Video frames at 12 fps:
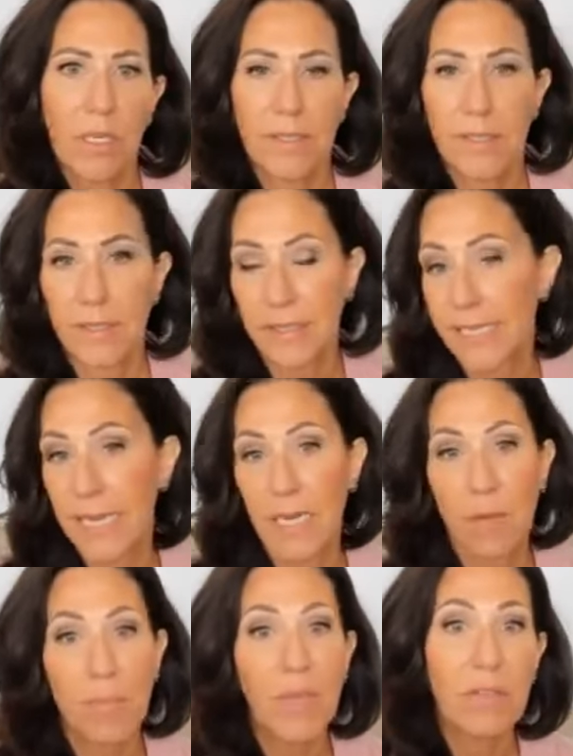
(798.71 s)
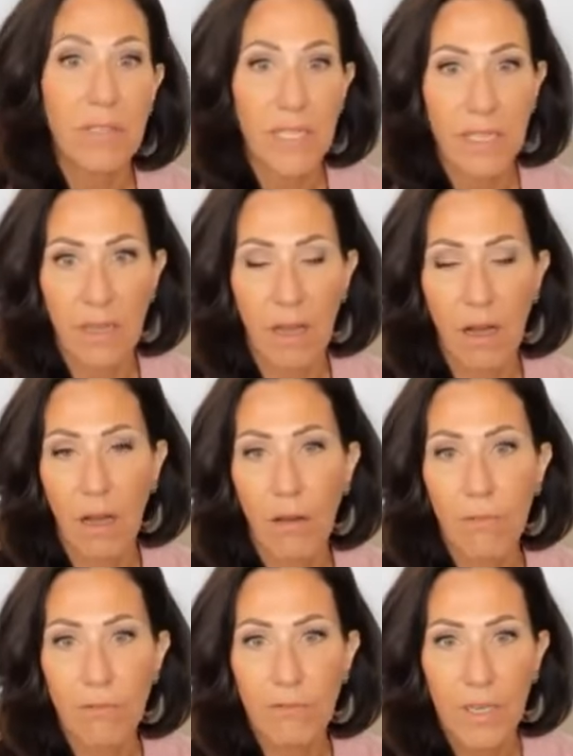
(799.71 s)
sustainability
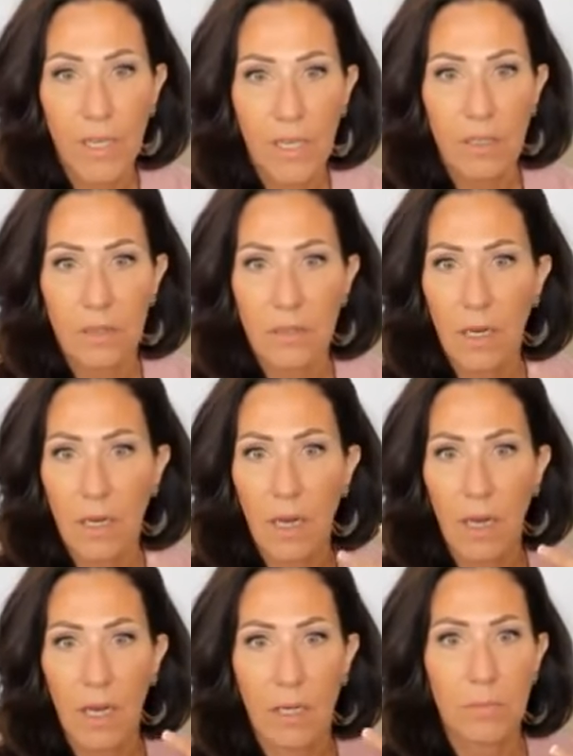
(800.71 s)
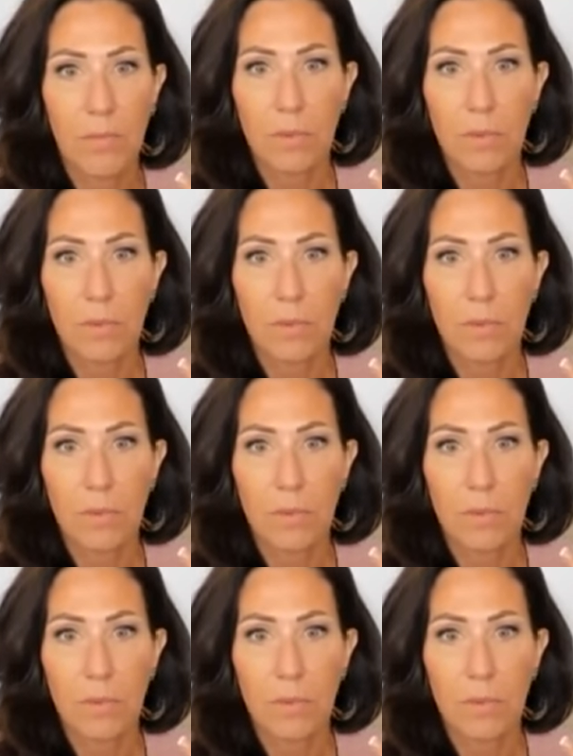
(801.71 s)
of a